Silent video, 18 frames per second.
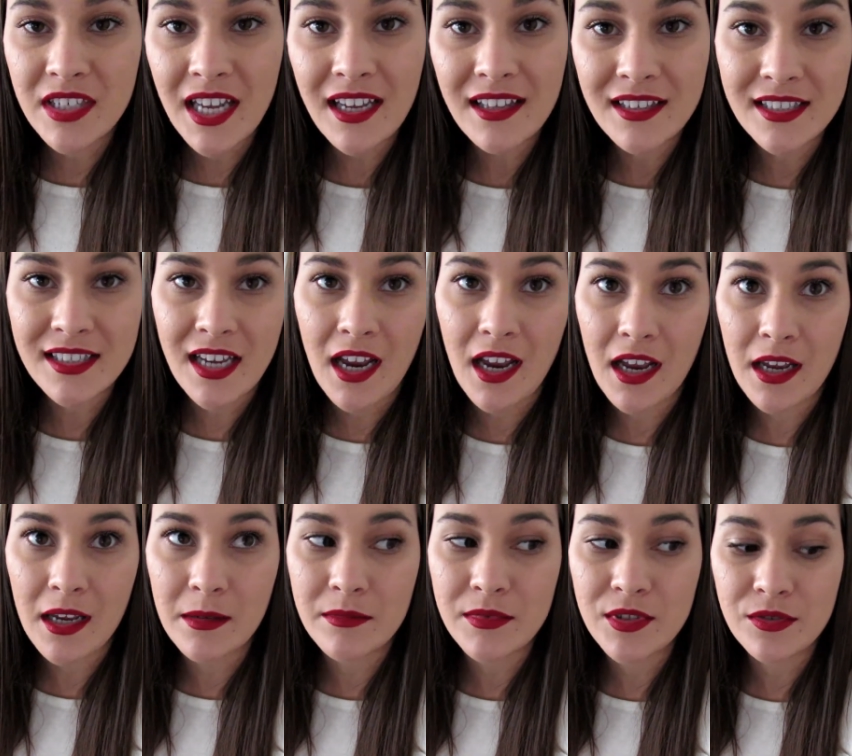had the
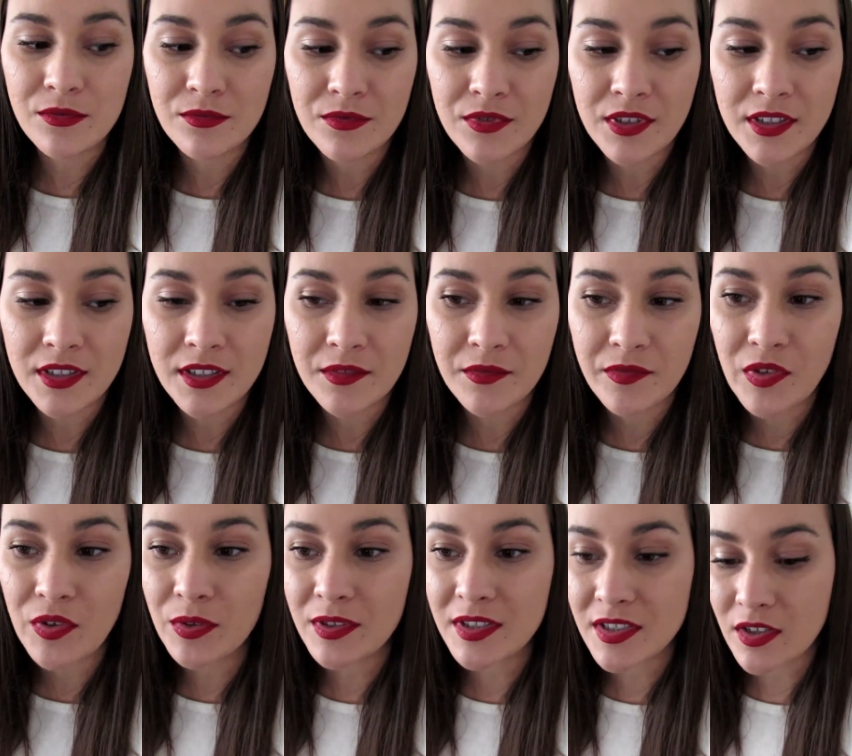time to really
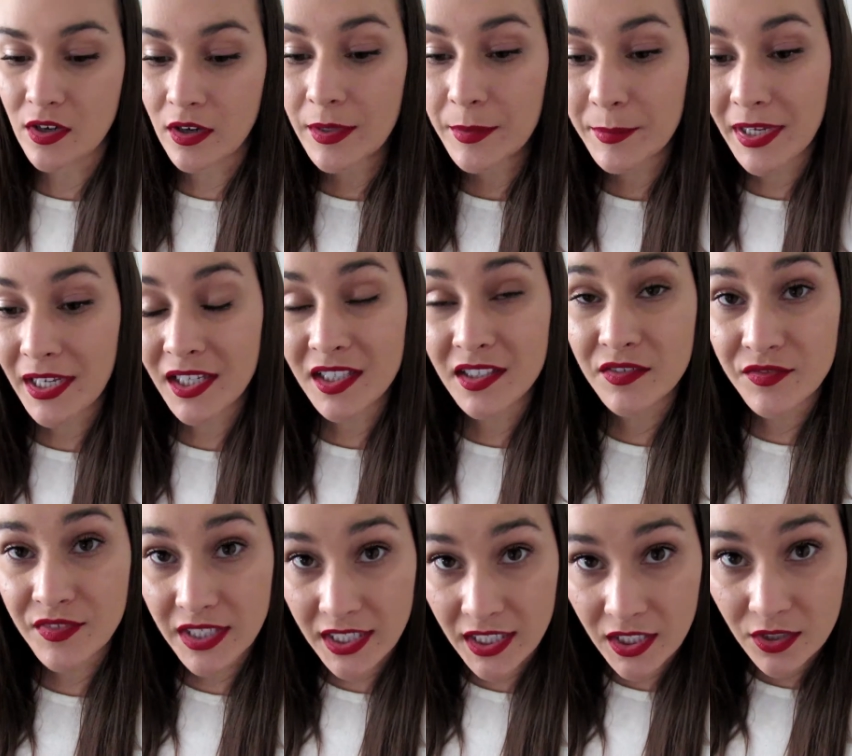focus on making
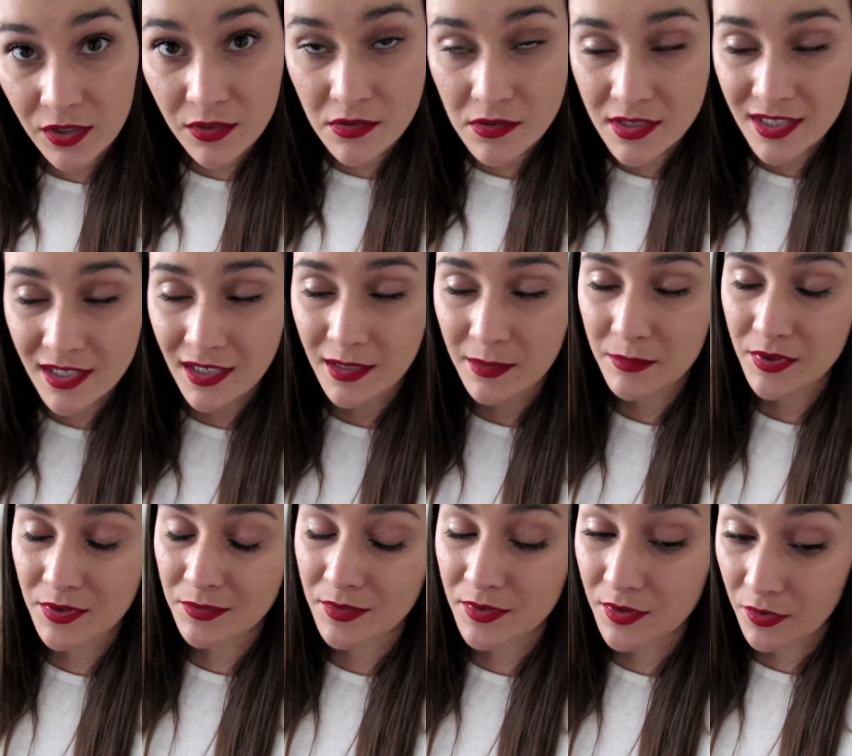videos and I'm
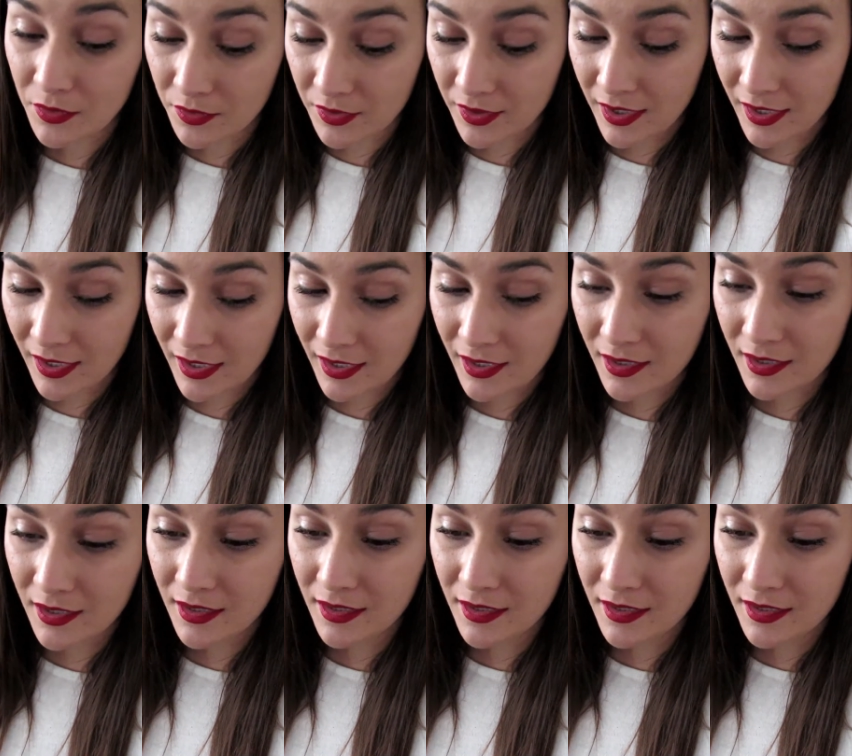so sorry.